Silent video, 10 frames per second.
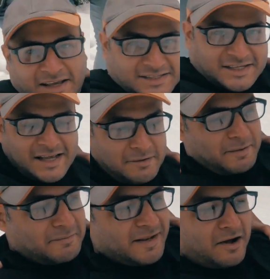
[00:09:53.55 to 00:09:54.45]
is just
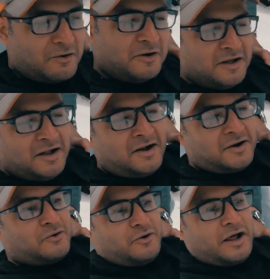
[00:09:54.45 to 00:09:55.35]
helping me now
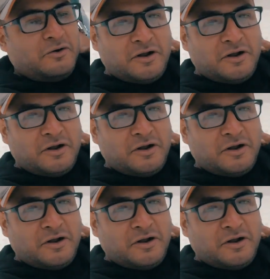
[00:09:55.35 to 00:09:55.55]
to go down.